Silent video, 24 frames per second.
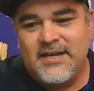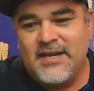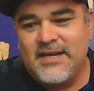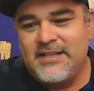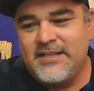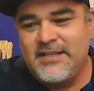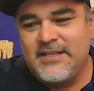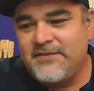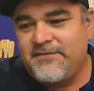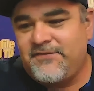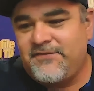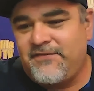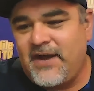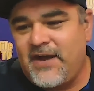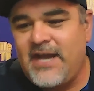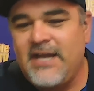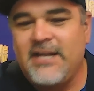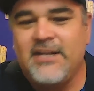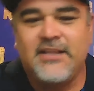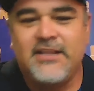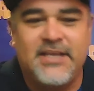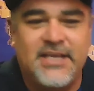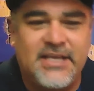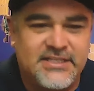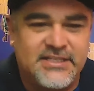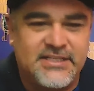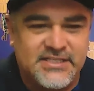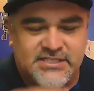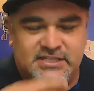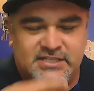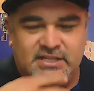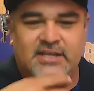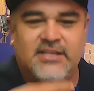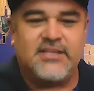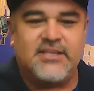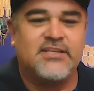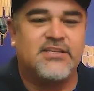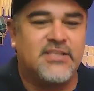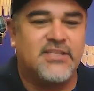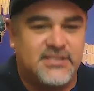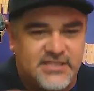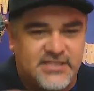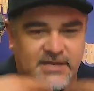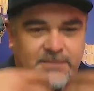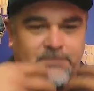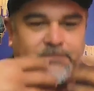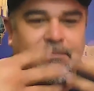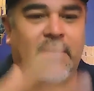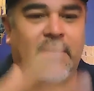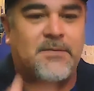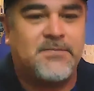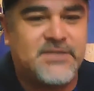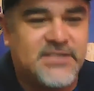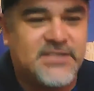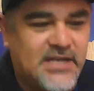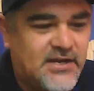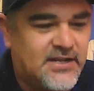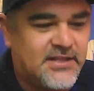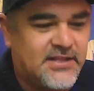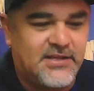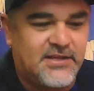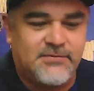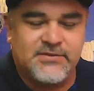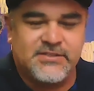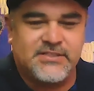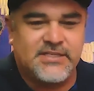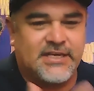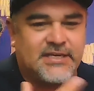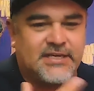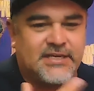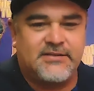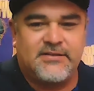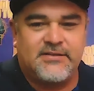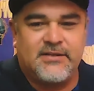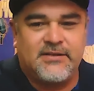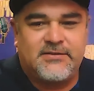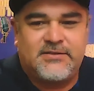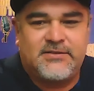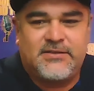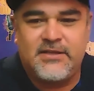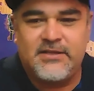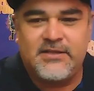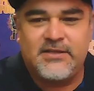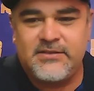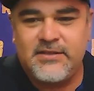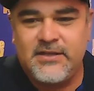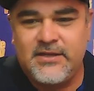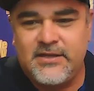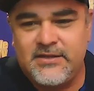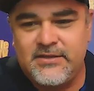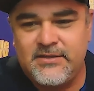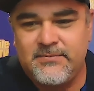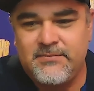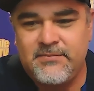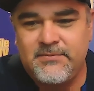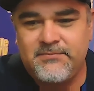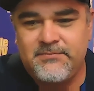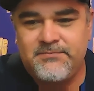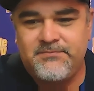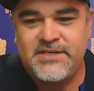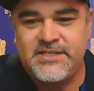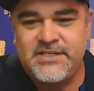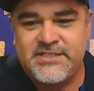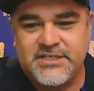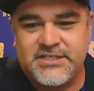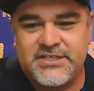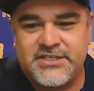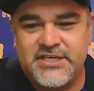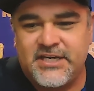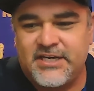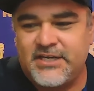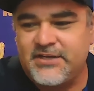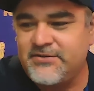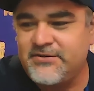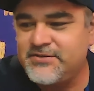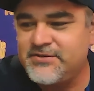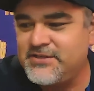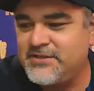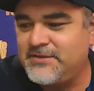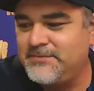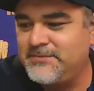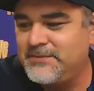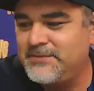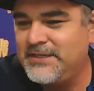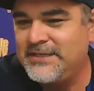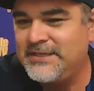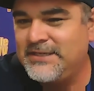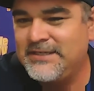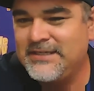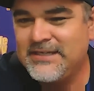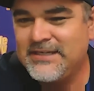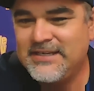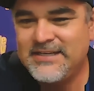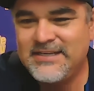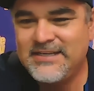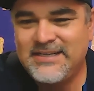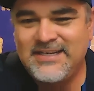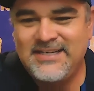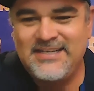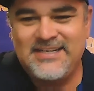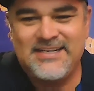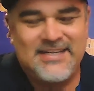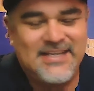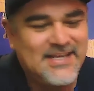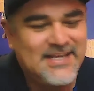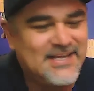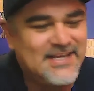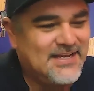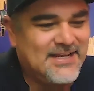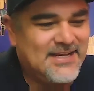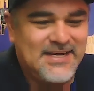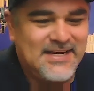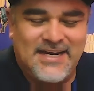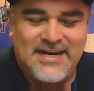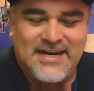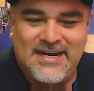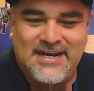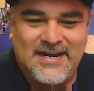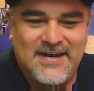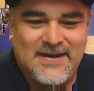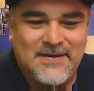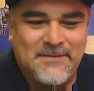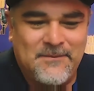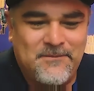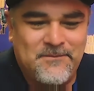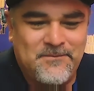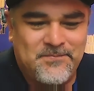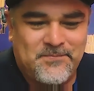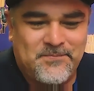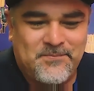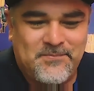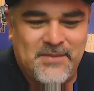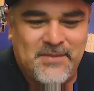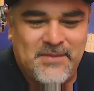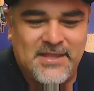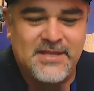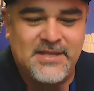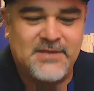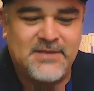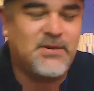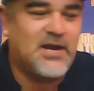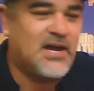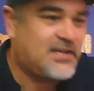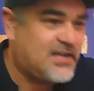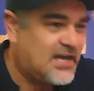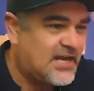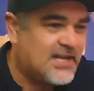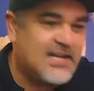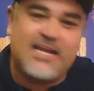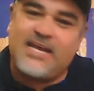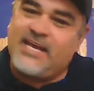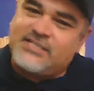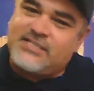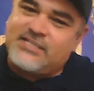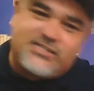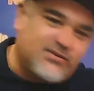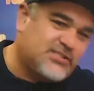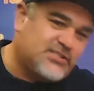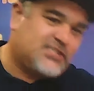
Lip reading: And then finally he just the thing pops out. I think it was like a piece of chicken or something, man. And then McConaughey's